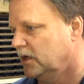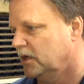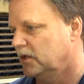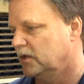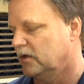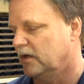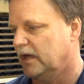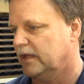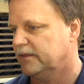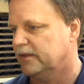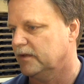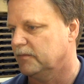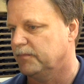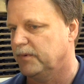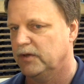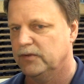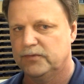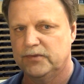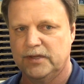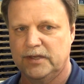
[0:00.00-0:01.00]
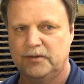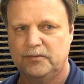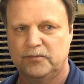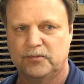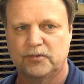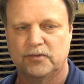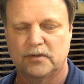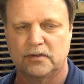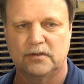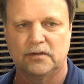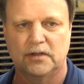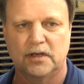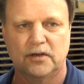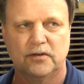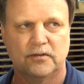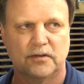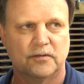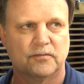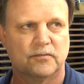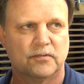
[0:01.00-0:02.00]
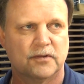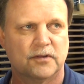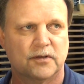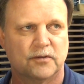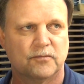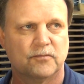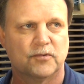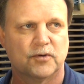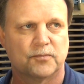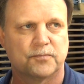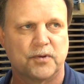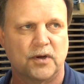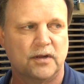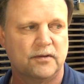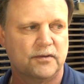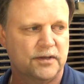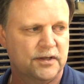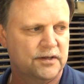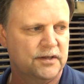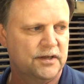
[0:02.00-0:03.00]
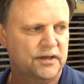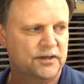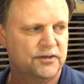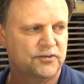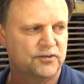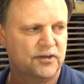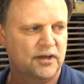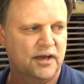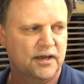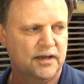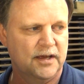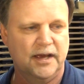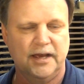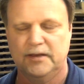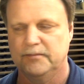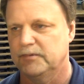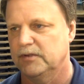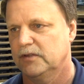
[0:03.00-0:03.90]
You know, I think both teams know that, that we're probably in the NCAA,